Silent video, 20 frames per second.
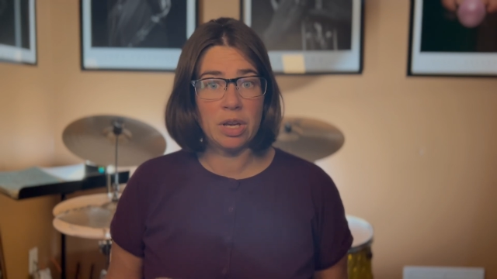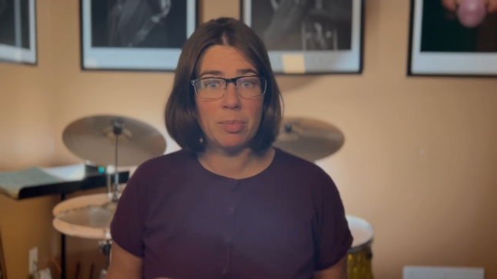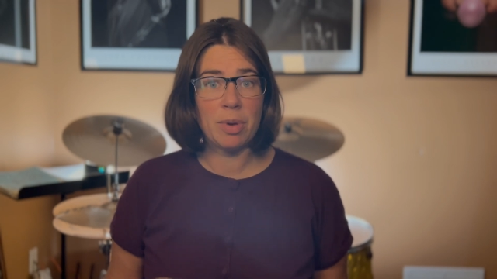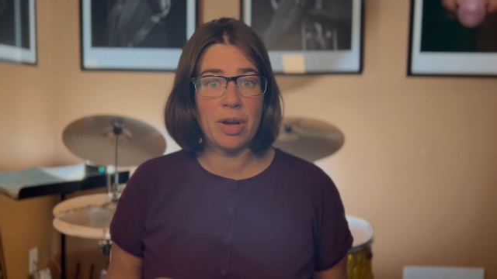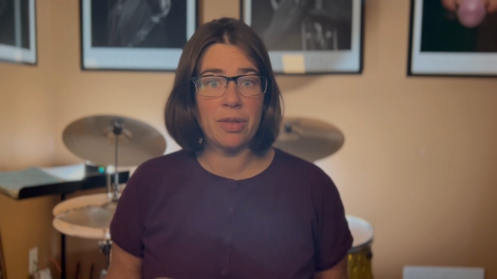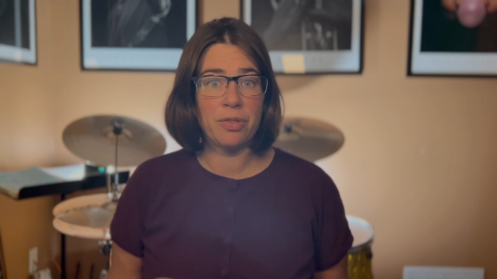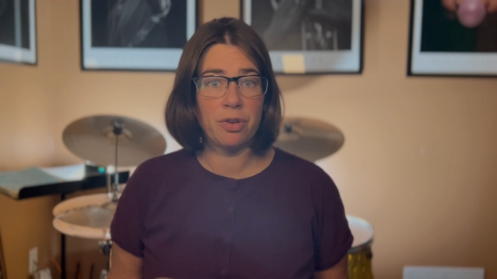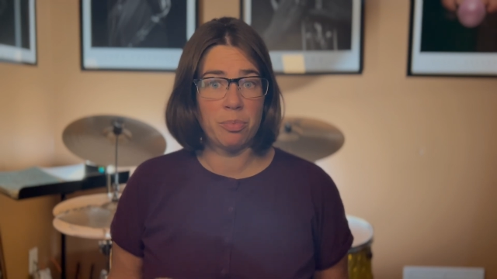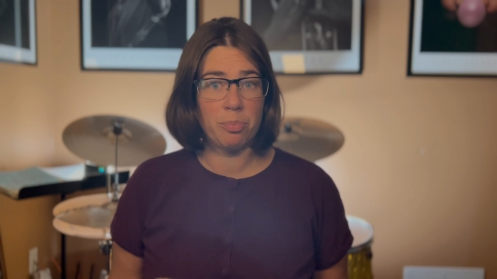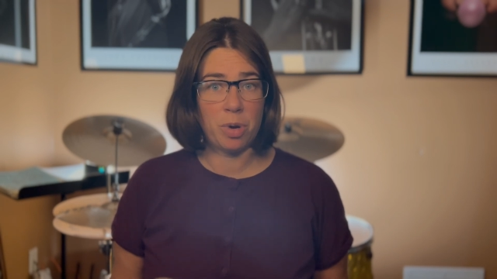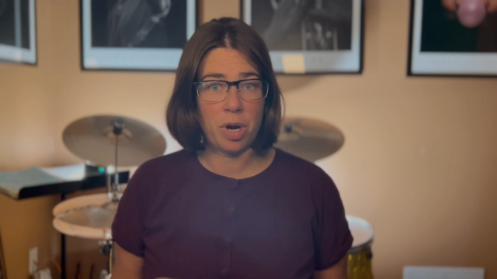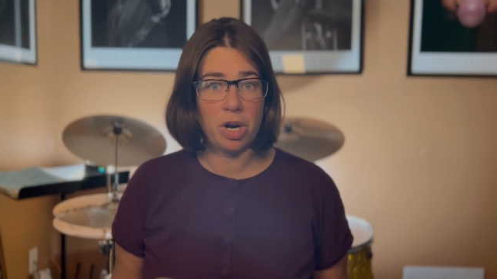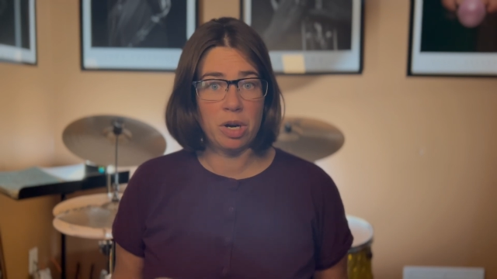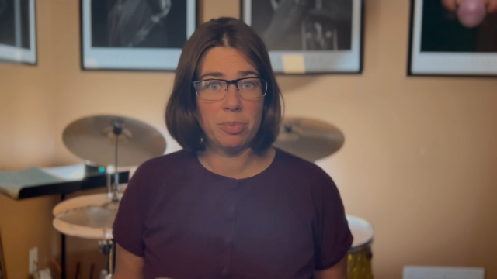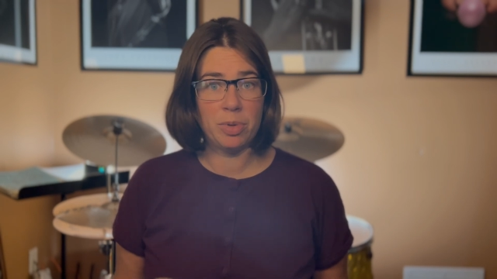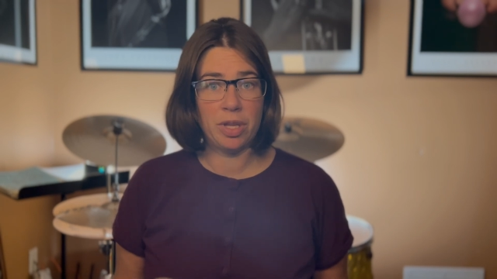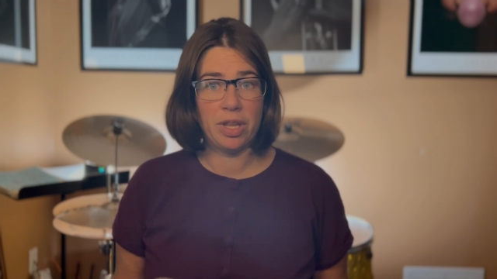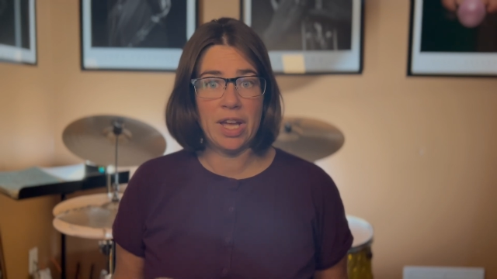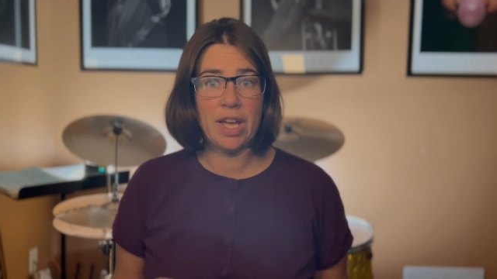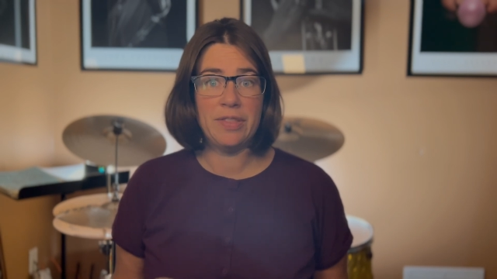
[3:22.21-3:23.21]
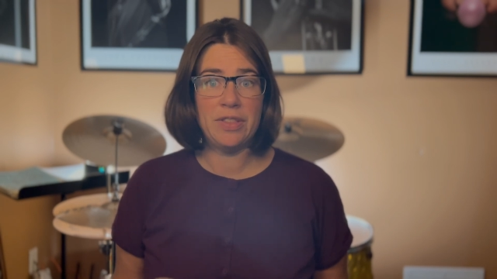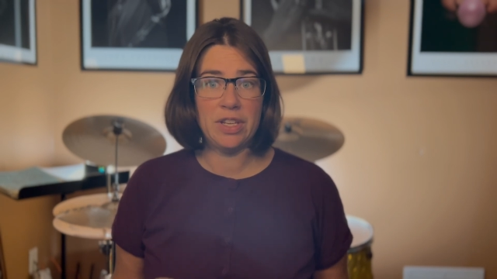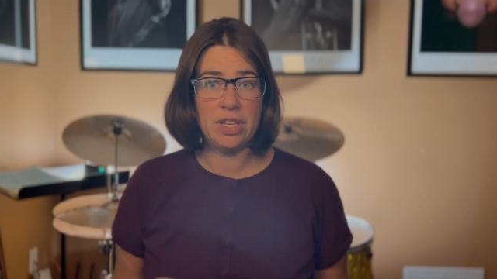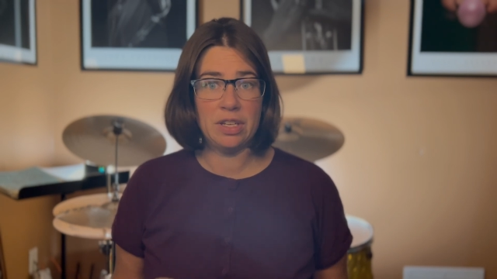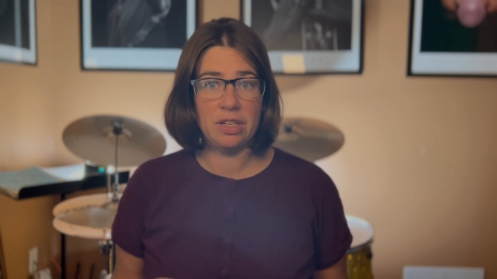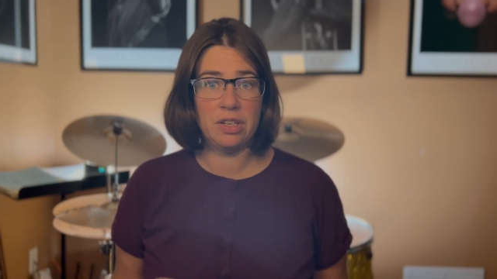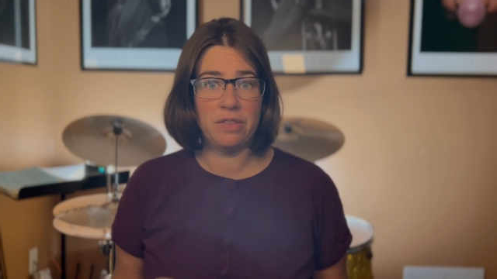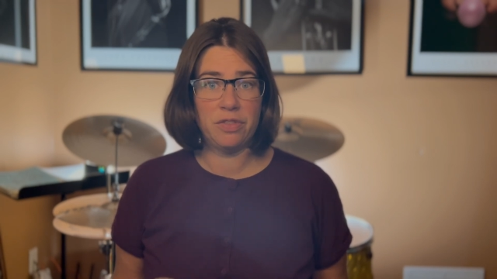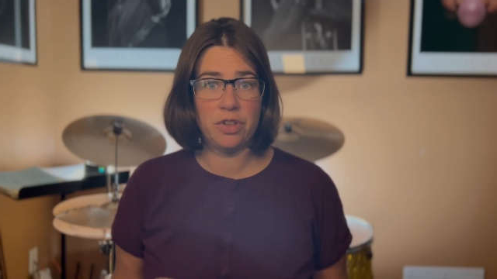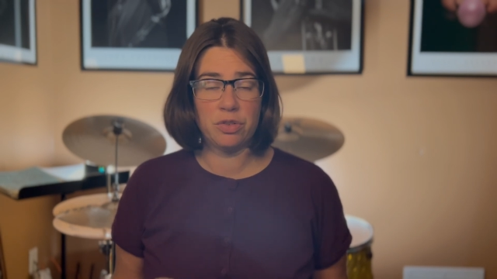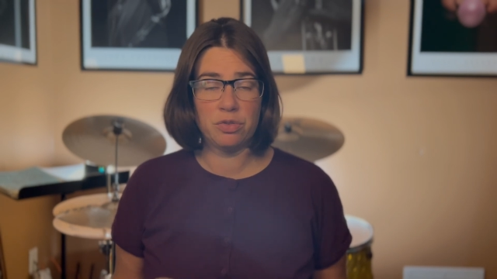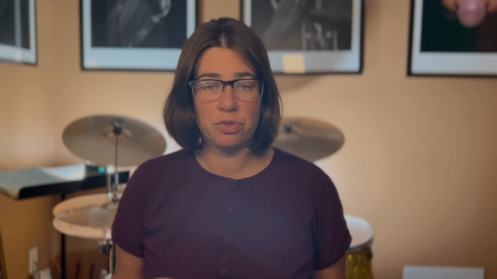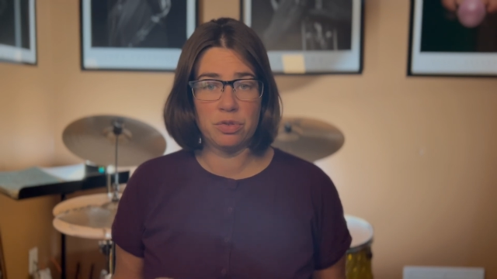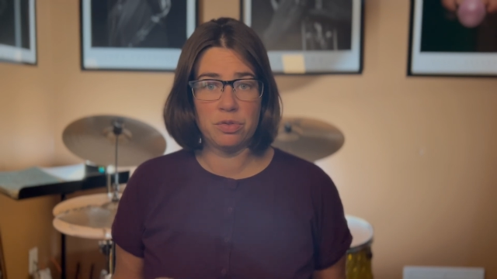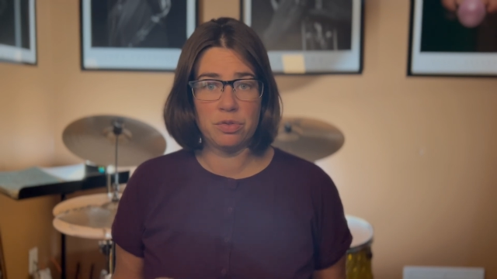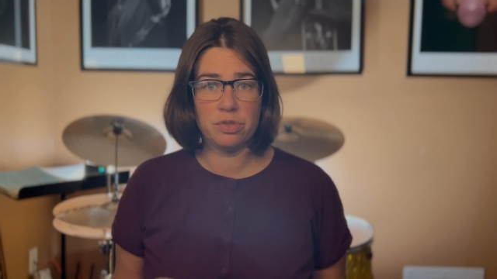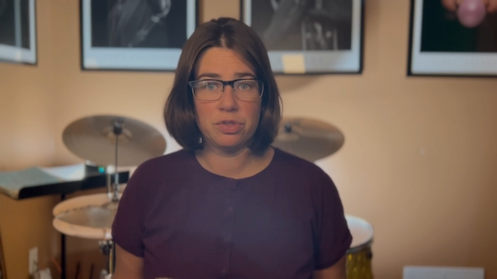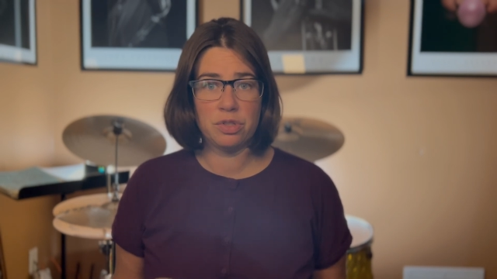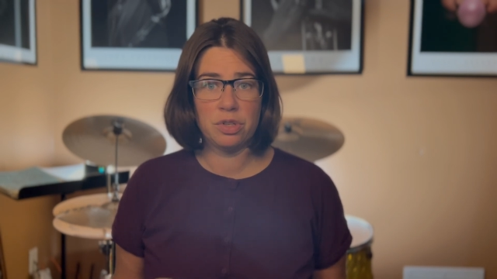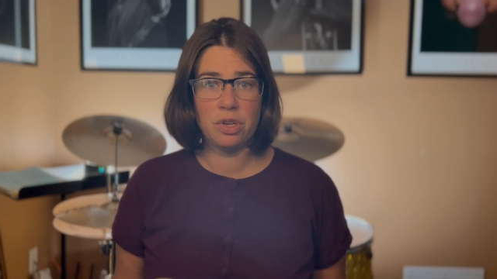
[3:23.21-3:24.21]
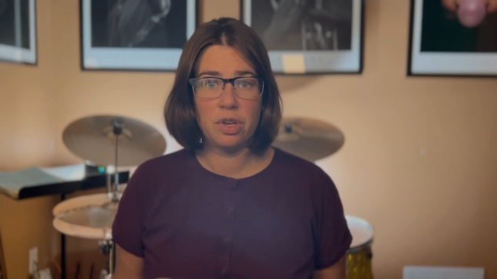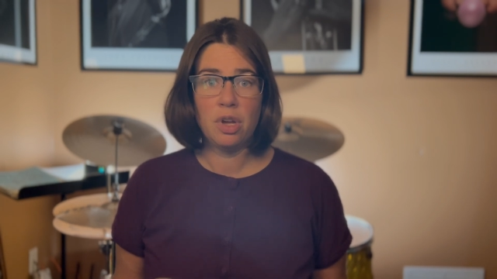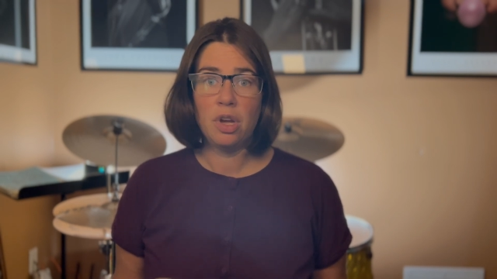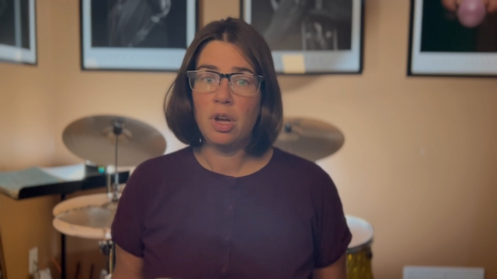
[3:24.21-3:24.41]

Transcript: about their bar bill at the end of the cruise.